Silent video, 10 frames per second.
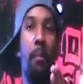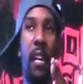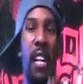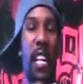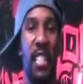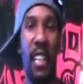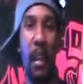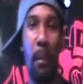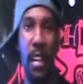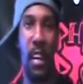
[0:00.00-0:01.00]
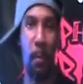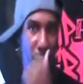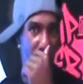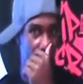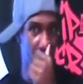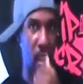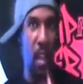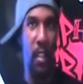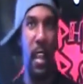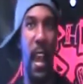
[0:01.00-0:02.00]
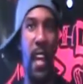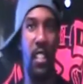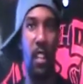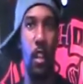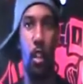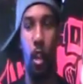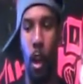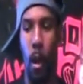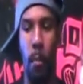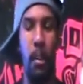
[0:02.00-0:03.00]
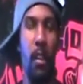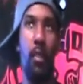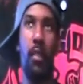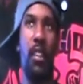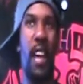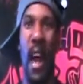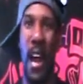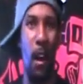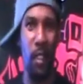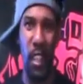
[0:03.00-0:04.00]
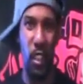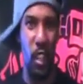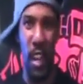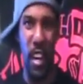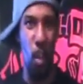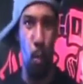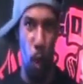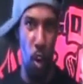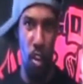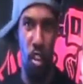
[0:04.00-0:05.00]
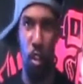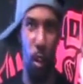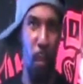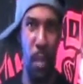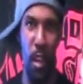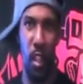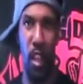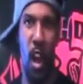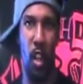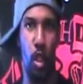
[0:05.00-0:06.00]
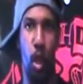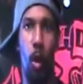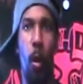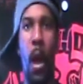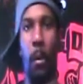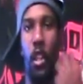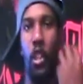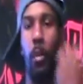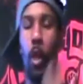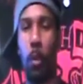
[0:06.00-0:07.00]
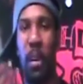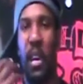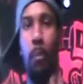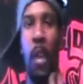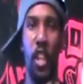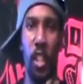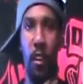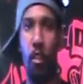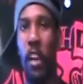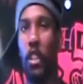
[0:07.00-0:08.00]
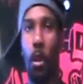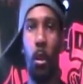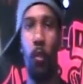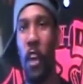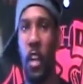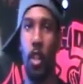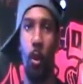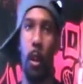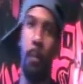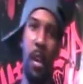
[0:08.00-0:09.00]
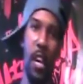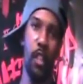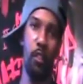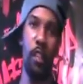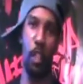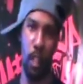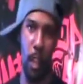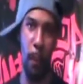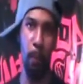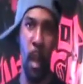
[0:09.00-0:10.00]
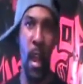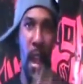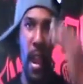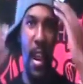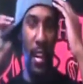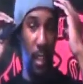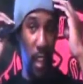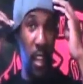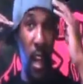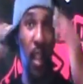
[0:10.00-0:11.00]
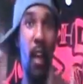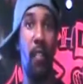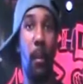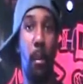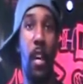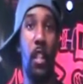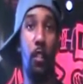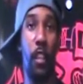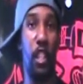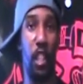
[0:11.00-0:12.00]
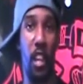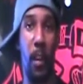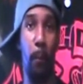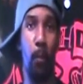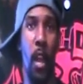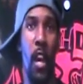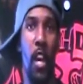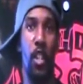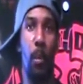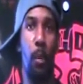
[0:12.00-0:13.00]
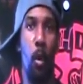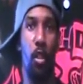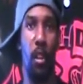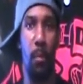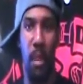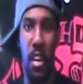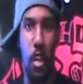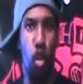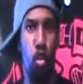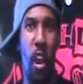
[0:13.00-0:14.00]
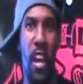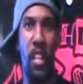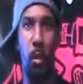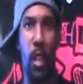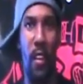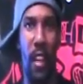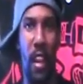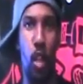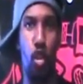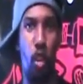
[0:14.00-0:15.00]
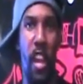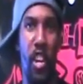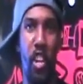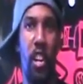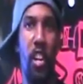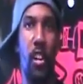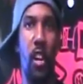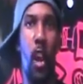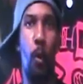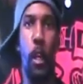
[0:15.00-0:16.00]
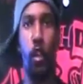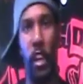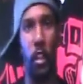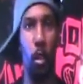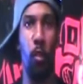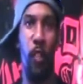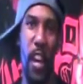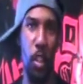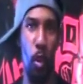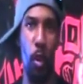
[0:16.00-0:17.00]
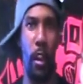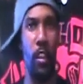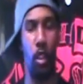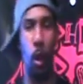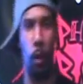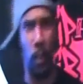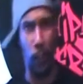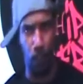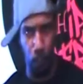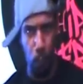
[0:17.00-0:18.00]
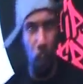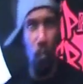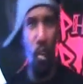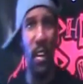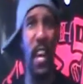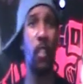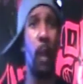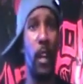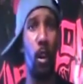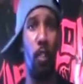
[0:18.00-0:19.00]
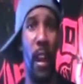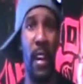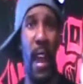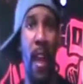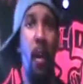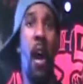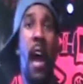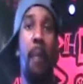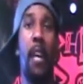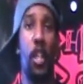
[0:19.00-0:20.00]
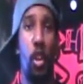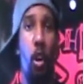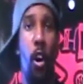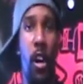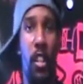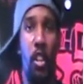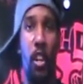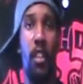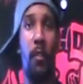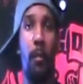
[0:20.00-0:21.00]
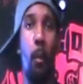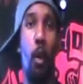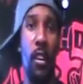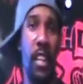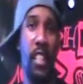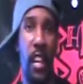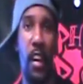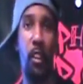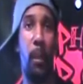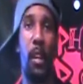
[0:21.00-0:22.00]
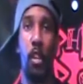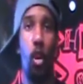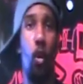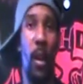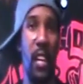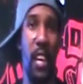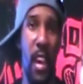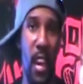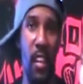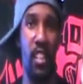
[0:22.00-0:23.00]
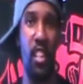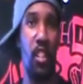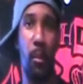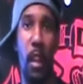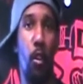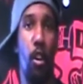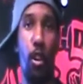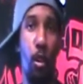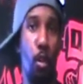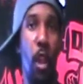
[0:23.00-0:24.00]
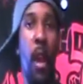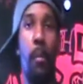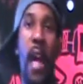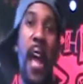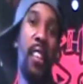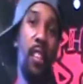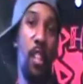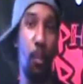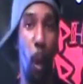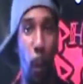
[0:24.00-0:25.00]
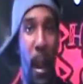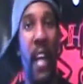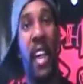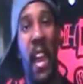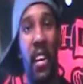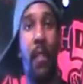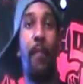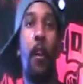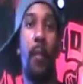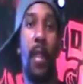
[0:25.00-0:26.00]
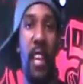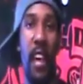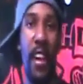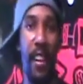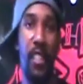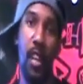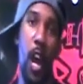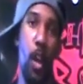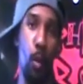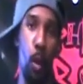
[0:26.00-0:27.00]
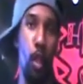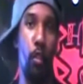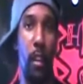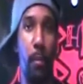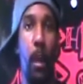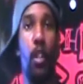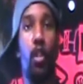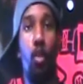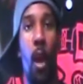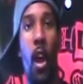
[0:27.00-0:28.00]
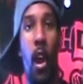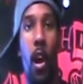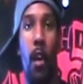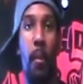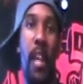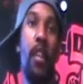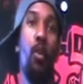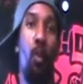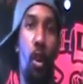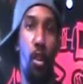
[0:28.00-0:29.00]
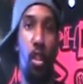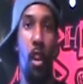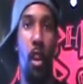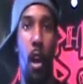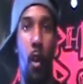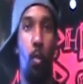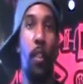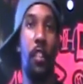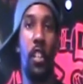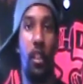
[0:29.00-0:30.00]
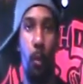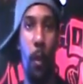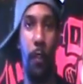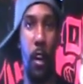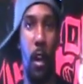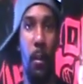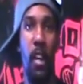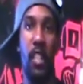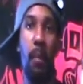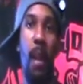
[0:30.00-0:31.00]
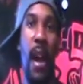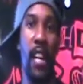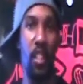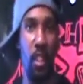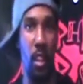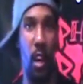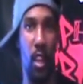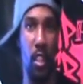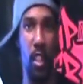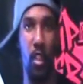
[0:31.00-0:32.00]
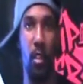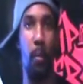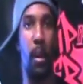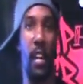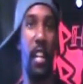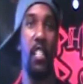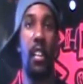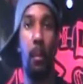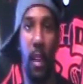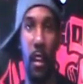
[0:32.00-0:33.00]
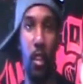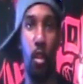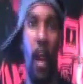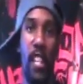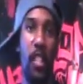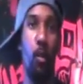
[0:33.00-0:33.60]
but it is limited because they actually I don't think any words is going to be on the console, but it's supposed to be a picture of Kratos' face on the PS3 Slim, and the color of the PS3 Slim is supposed to be gray. It's supposed to have like a grayish look with Kratos' face on it. So that's what I know right now. I'm not sure in terms of more details. I'm not sure what gig system they're going to use, but at this moment I can confirm that there is a God of War 3 bundle in the works with a customized system, but it is limited. So I